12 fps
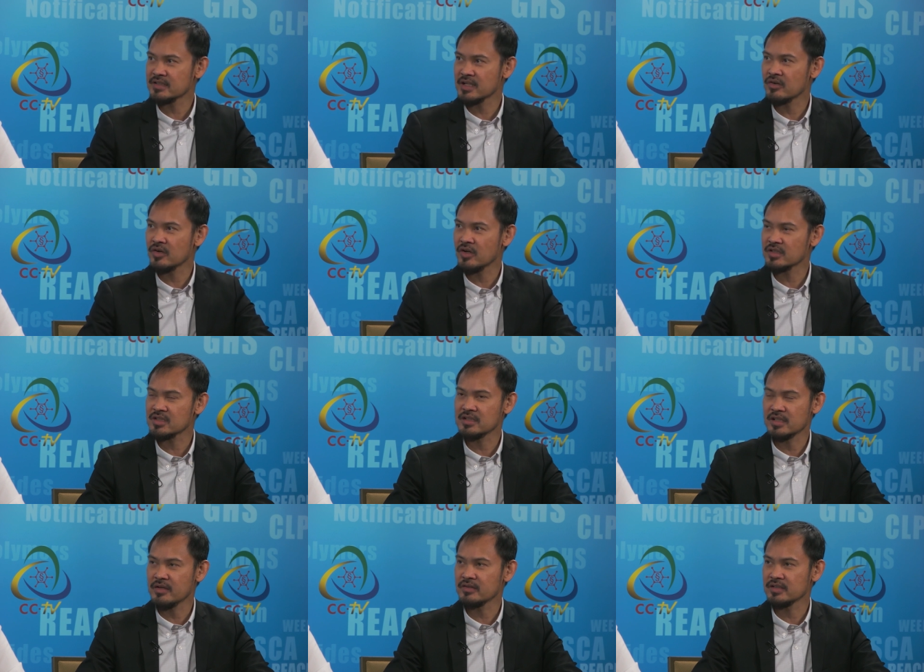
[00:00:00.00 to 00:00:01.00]
across
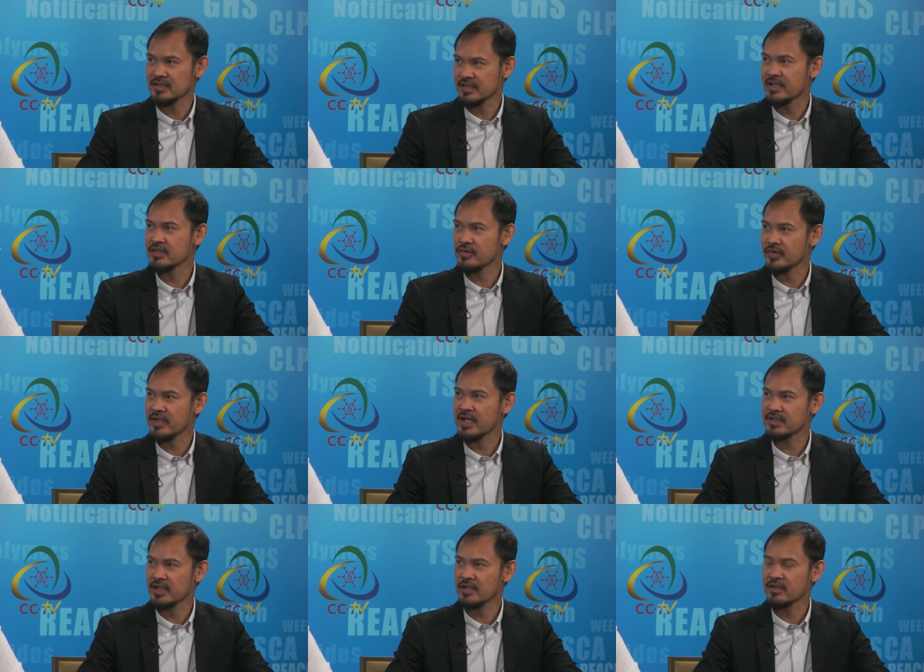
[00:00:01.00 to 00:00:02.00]
the, the ten different
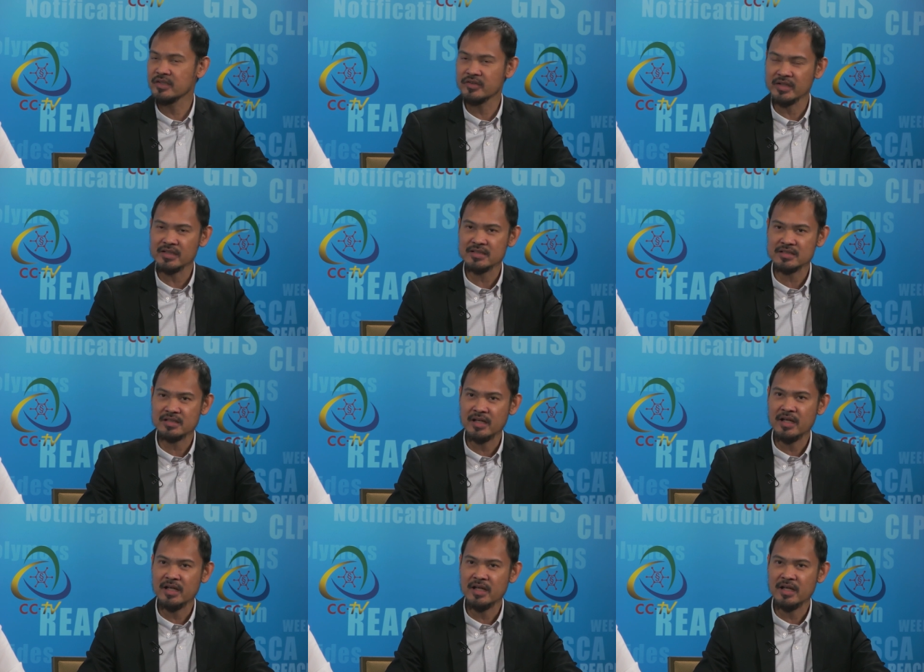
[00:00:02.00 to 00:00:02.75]
ASEAN countries,